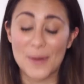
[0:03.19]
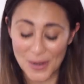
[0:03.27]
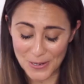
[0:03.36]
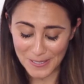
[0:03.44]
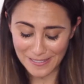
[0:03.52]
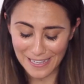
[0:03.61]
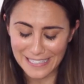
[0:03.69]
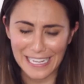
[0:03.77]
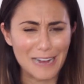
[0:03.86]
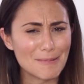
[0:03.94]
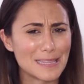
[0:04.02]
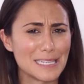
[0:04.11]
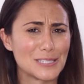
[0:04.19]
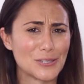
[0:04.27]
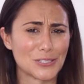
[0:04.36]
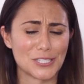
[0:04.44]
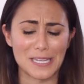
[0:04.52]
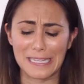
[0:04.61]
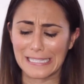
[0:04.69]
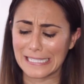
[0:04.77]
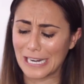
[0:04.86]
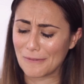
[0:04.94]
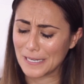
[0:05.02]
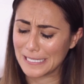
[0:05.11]
but it all starts out with these cushions,
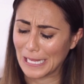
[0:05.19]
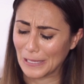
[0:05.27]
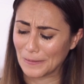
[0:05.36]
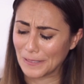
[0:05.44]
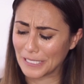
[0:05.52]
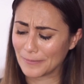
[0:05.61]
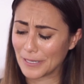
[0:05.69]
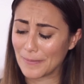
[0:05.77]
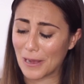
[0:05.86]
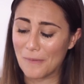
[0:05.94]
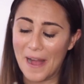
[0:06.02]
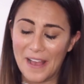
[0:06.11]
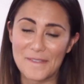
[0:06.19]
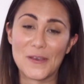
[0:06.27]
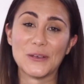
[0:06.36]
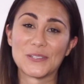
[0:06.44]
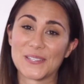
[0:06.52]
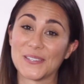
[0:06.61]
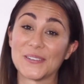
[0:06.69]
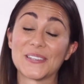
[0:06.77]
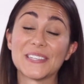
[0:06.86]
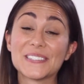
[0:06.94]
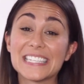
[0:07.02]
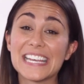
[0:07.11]
and I want to tell you a little bit about why I feel so
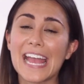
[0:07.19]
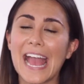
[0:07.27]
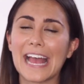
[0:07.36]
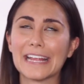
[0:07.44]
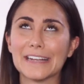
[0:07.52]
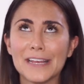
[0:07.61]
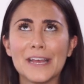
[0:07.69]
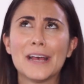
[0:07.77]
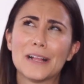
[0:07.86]
guilty and a